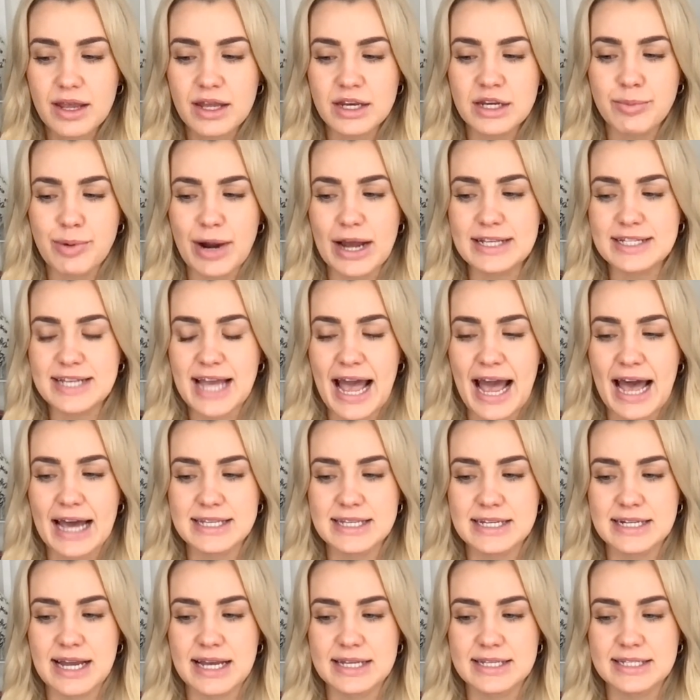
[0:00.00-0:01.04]
Nebraska
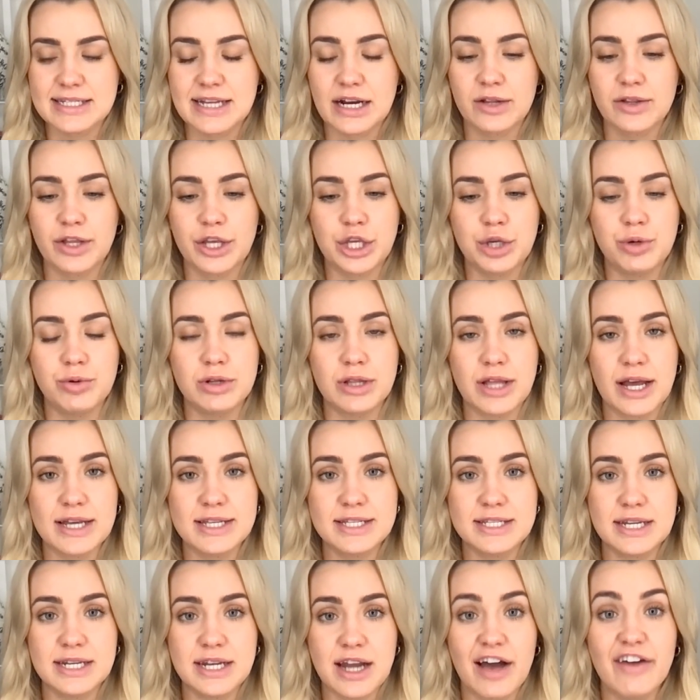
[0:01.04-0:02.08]
hasn't necessarily
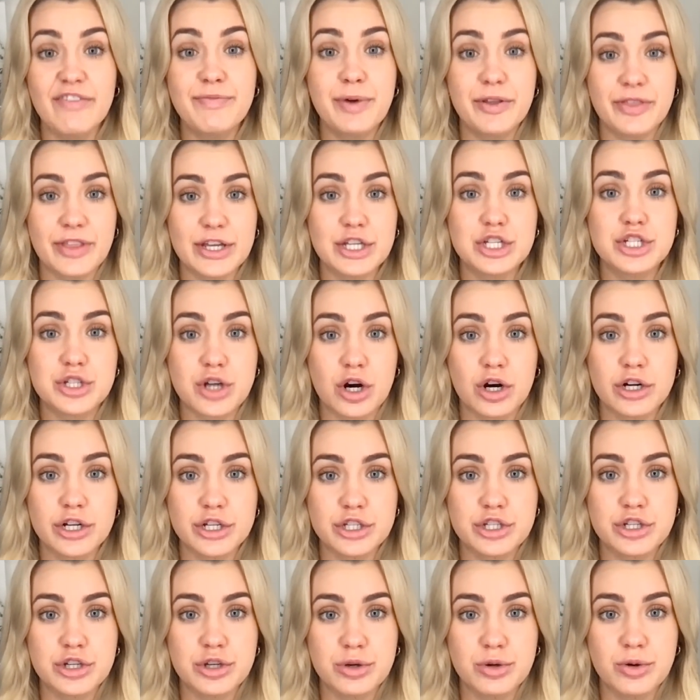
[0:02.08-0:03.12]
utilized enough, but they started
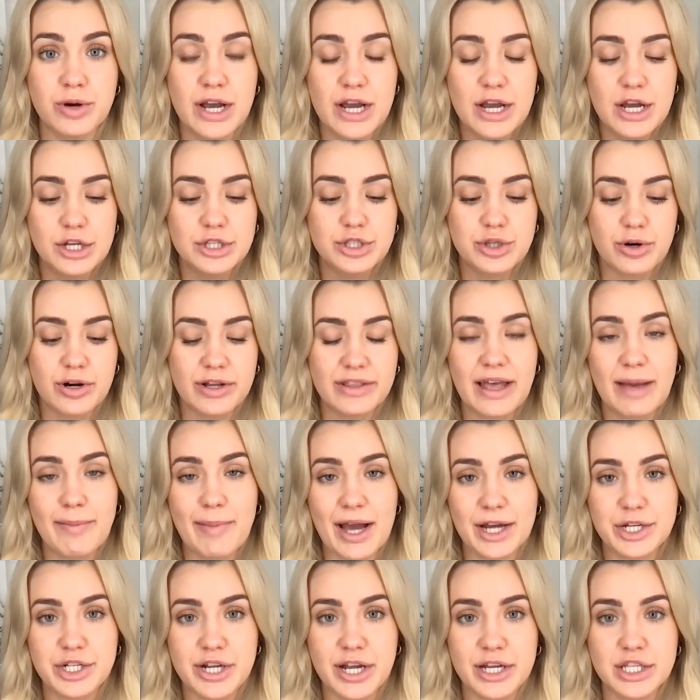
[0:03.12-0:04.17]
to during that
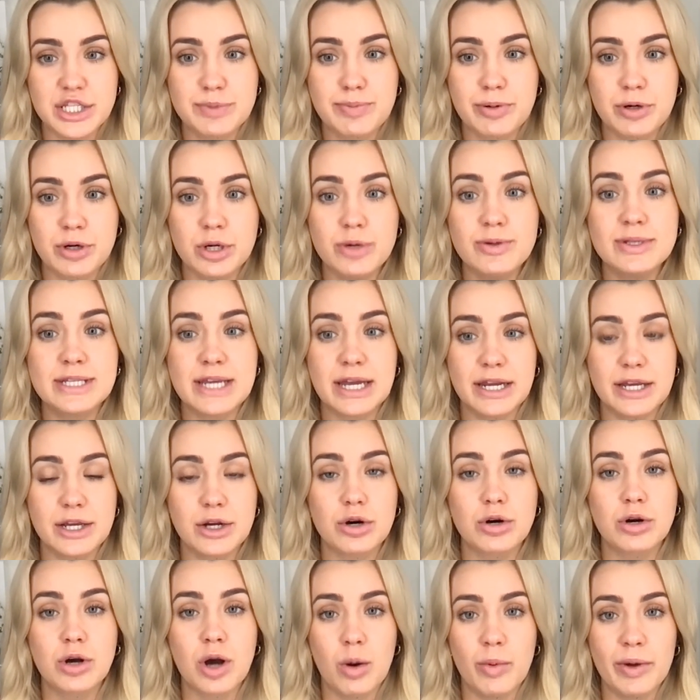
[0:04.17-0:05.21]
match against Purdue is getting
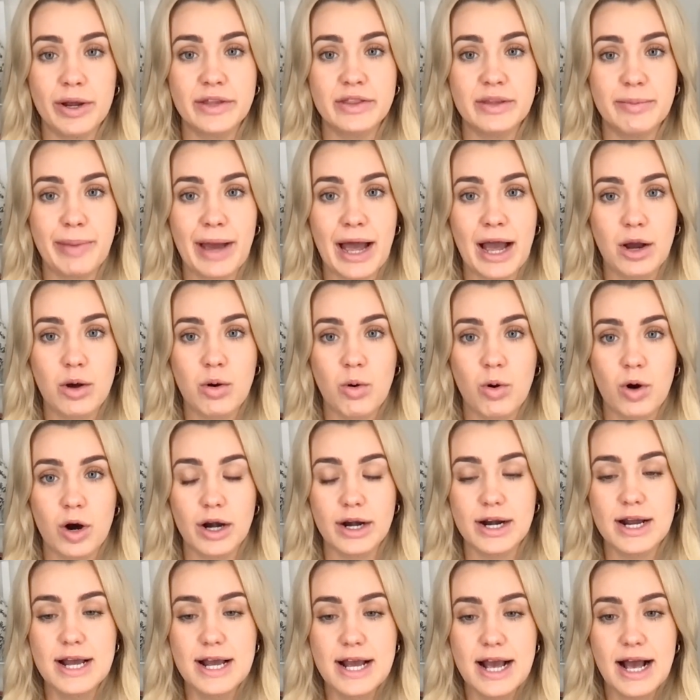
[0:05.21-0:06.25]
her going in the backcourt.